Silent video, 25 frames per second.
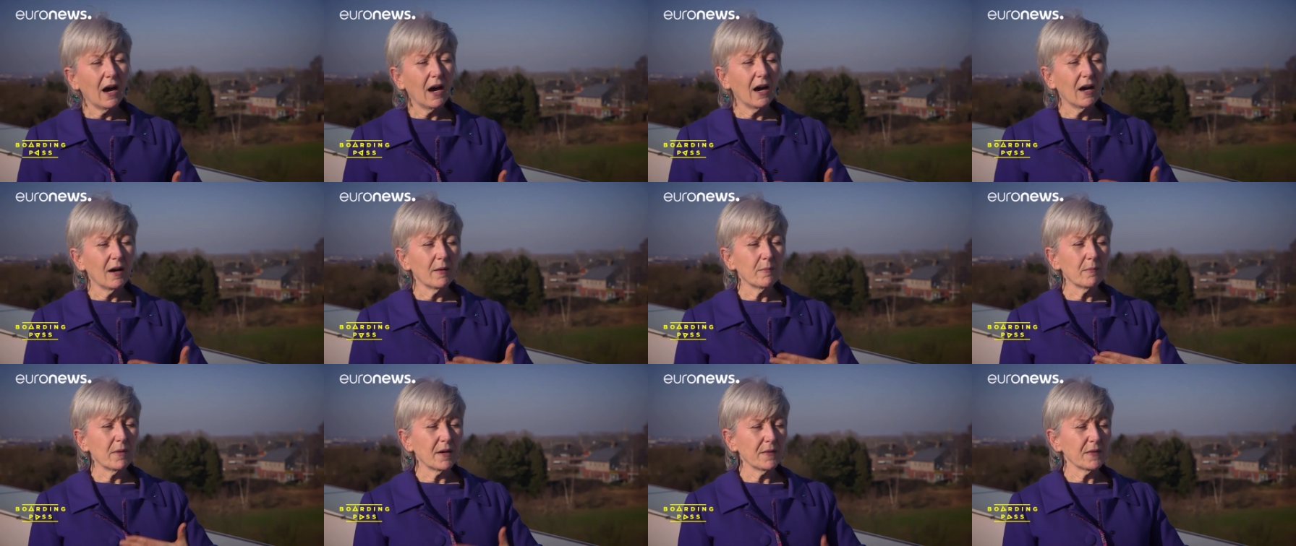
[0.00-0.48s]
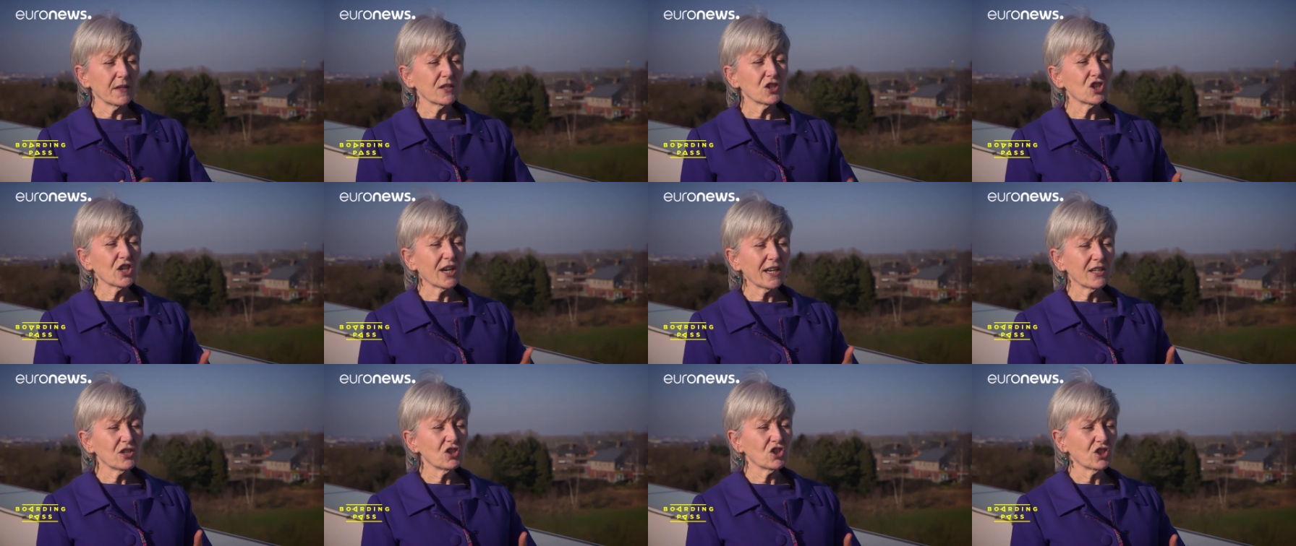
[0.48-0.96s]
um, and the
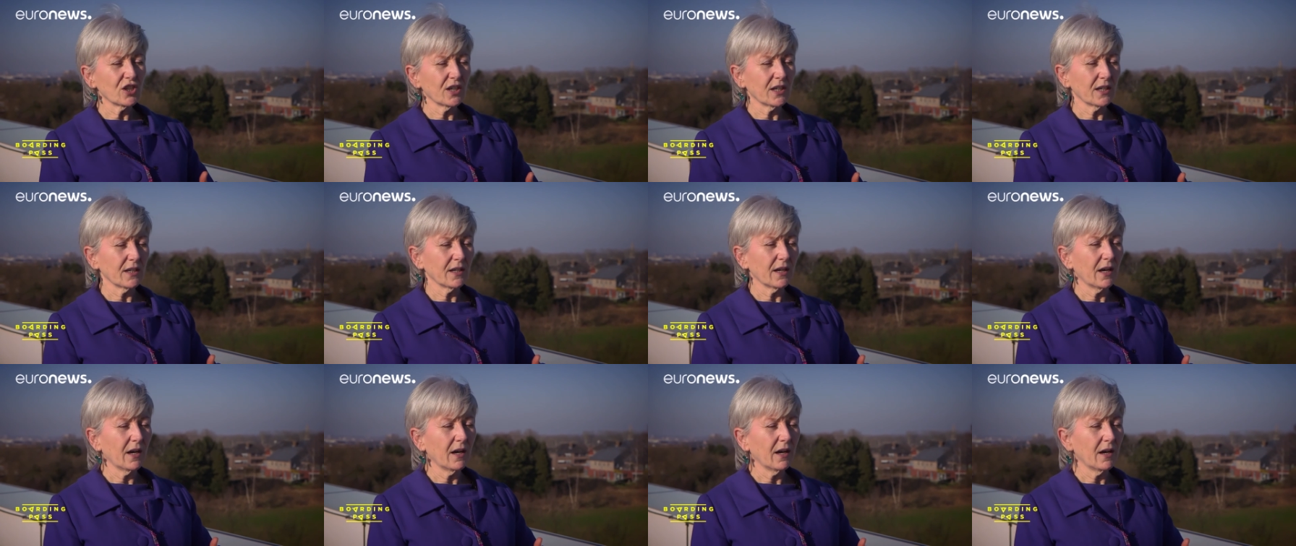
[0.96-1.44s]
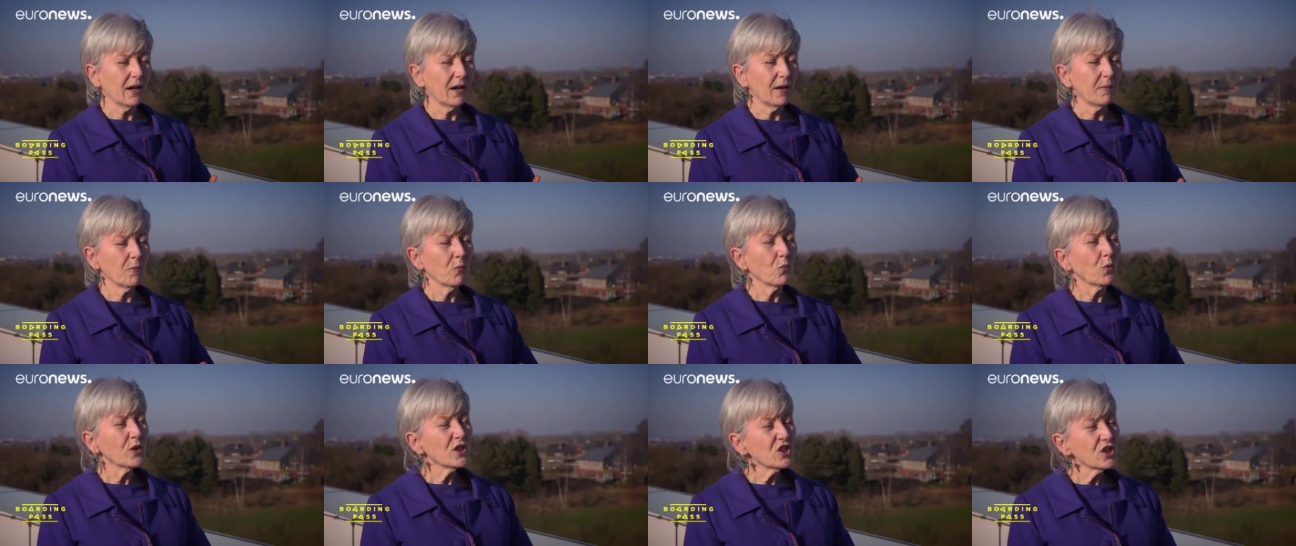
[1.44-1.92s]
changing
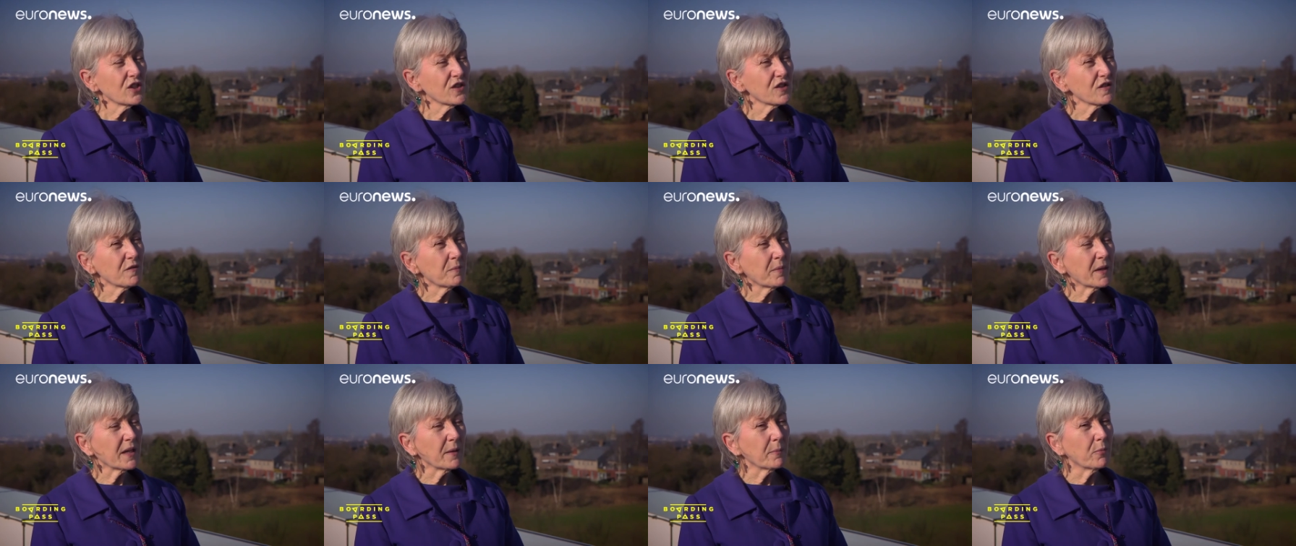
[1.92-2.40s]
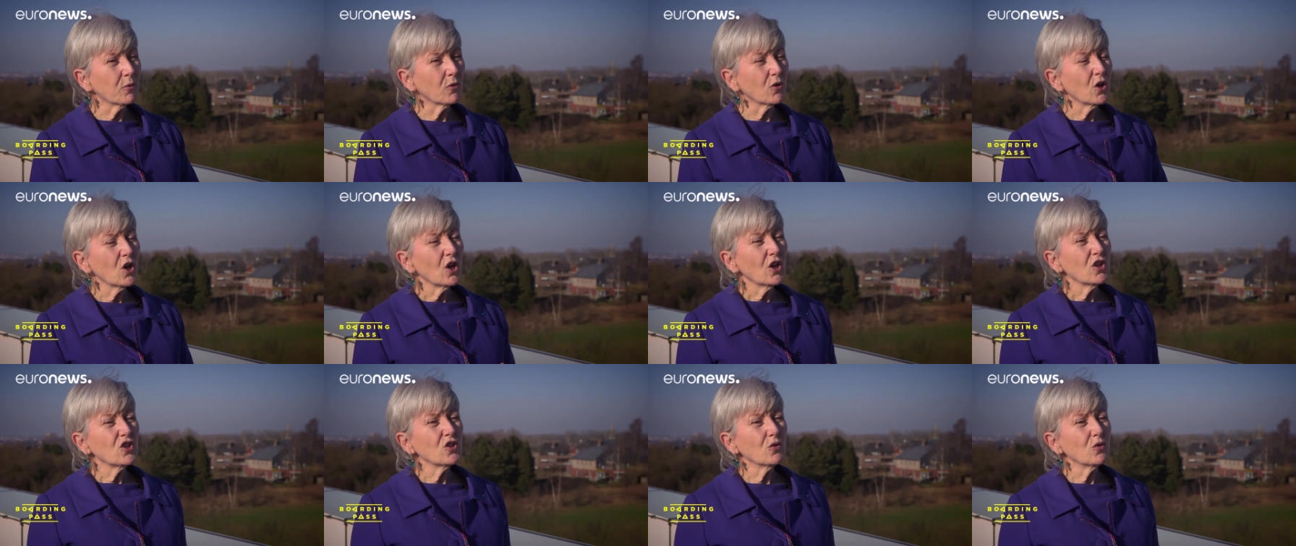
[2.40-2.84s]
um, wishes of people,